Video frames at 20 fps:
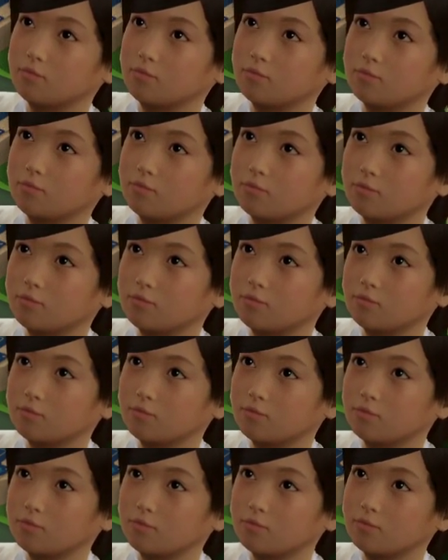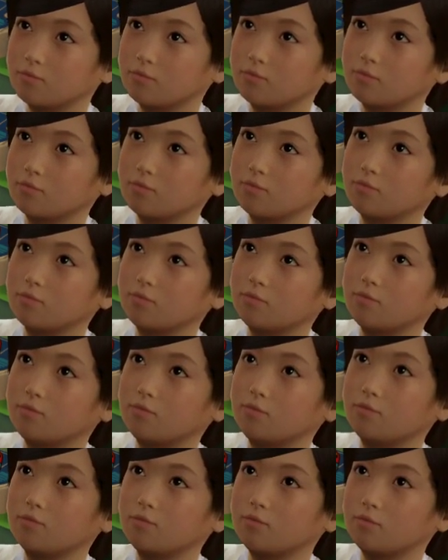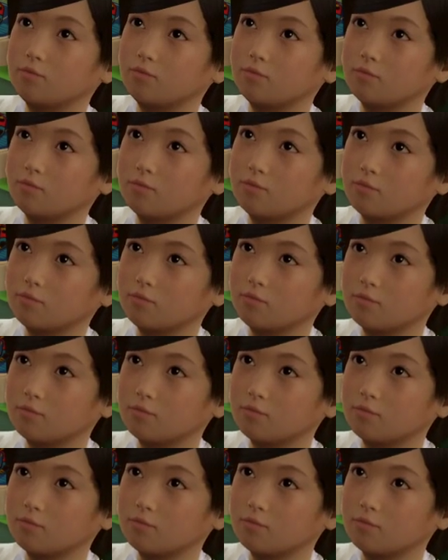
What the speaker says: This person isn't speaking.